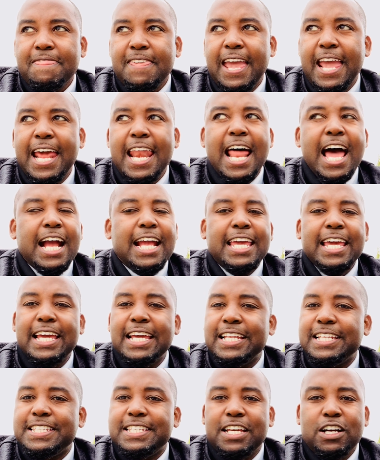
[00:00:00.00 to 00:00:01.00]
And I
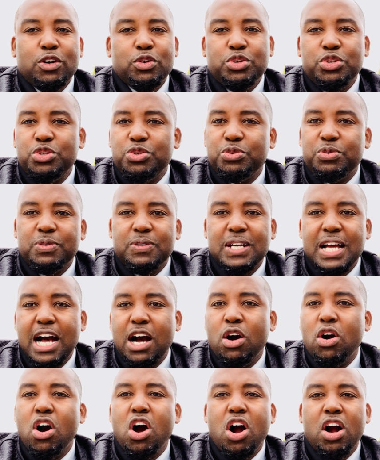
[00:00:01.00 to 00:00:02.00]
can't tell you
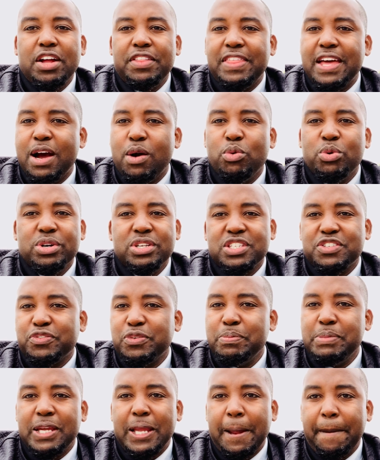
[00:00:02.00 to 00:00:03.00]
how hard that was
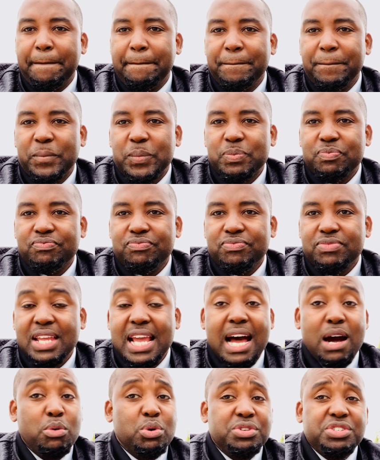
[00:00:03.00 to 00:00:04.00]
for me.
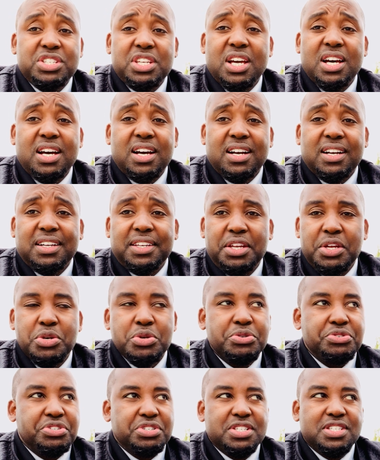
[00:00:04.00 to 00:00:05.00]
I was young,
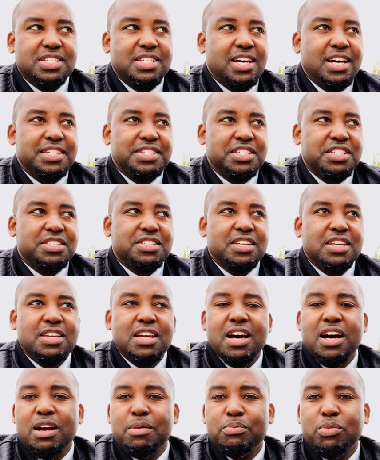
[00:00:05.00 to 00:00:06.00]
just a
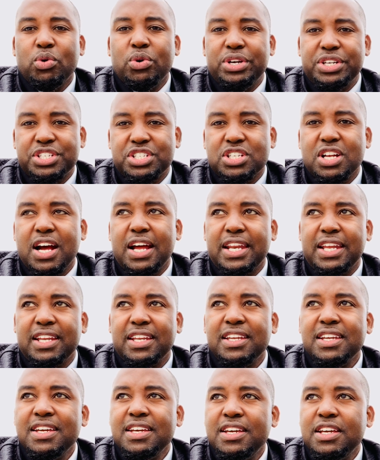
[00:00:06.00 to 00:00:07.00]
young boy
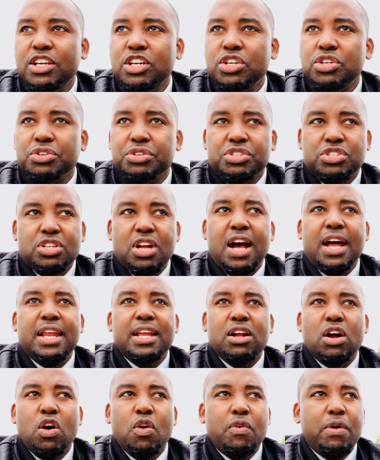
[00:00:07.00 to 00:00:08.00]
starting
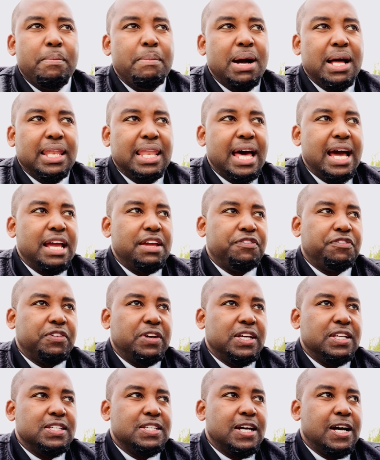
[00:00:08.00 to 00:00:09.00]
out with my life,
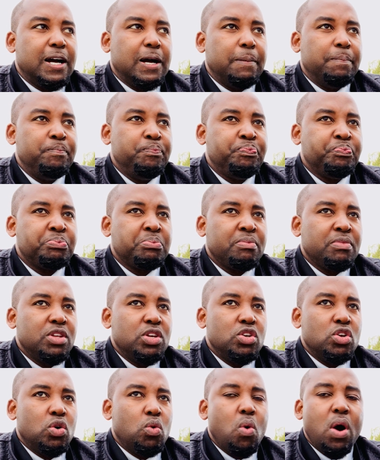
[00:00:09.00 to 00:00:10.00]
and,
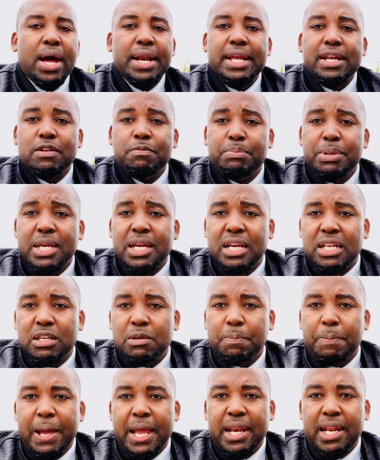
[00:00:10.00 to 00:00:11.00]
wanted to be
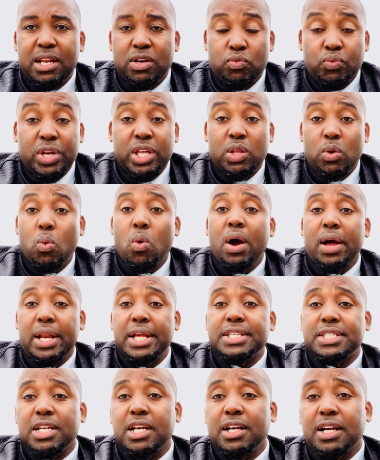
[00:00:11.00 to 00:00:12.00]
independent, really
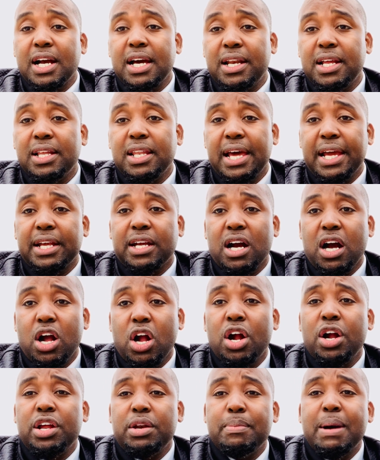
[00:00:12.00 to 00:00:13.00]
wanted to kind of like
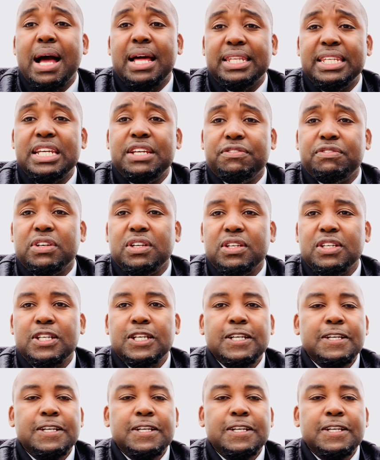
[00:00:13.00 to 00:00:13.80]
earn my living.